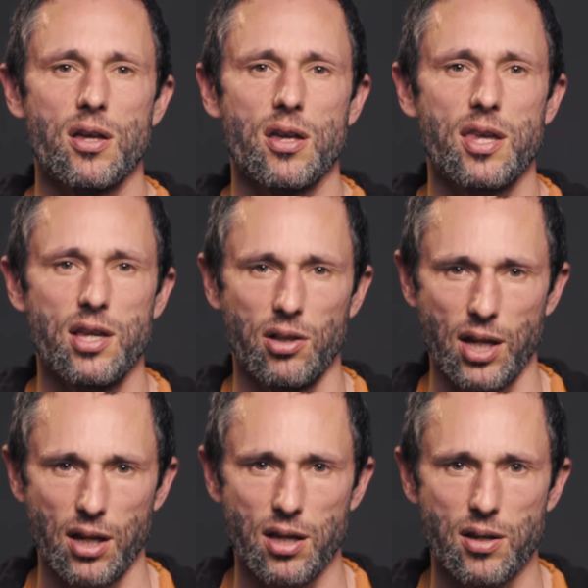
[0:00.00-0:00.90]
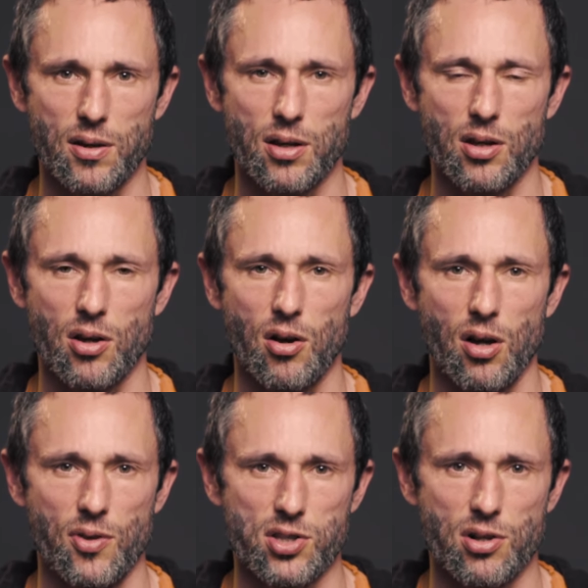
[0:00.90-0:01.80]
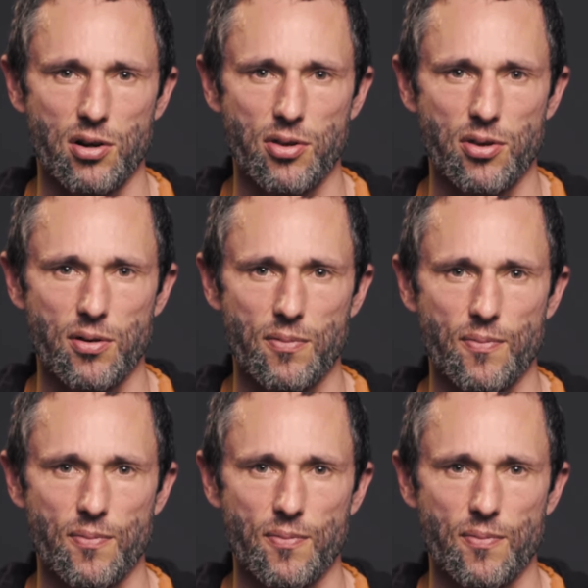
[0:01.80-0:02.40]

healing on this earth.